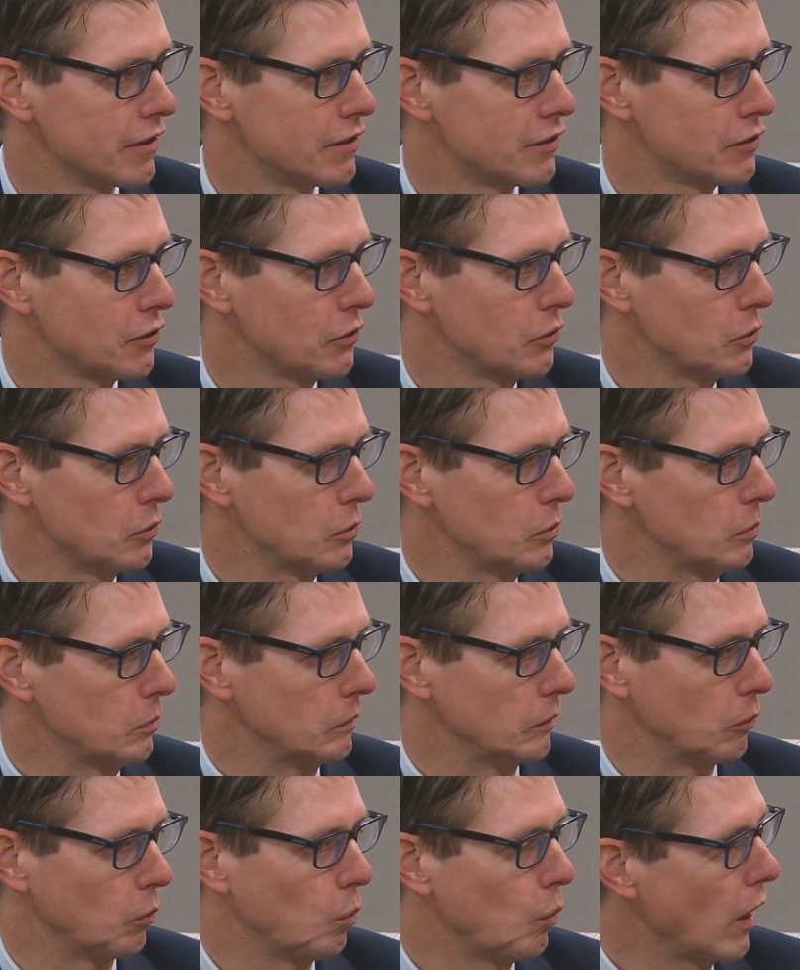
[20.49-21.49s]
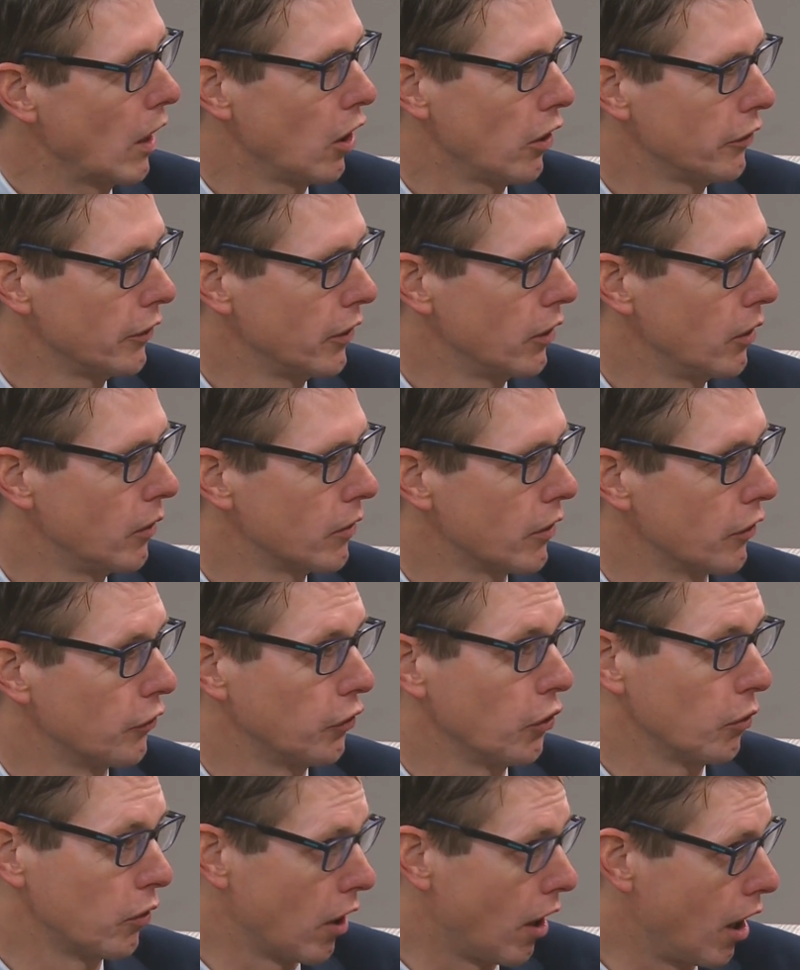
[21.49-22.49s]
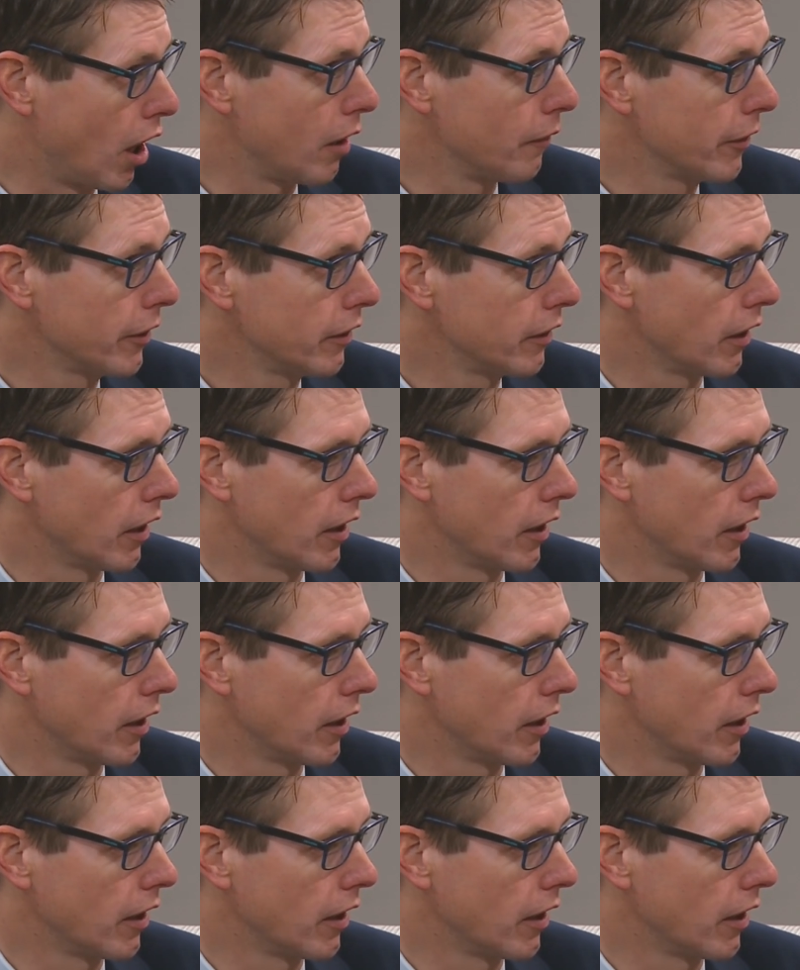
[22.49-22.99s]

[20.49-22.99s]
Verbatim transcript: so well known or so common,